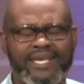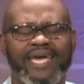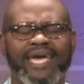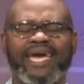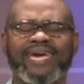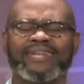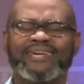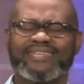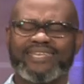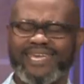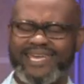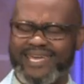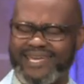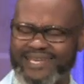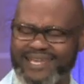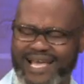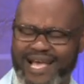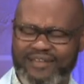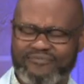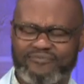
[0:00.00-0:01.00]
And
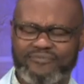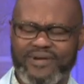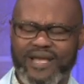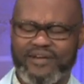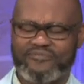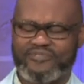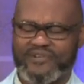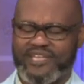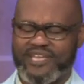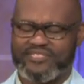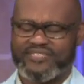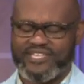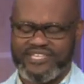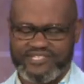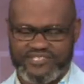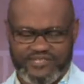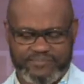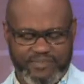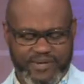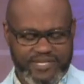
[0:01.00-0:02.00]
again, I forget
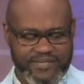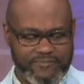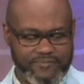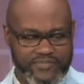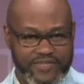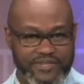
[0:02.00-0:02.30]
this, but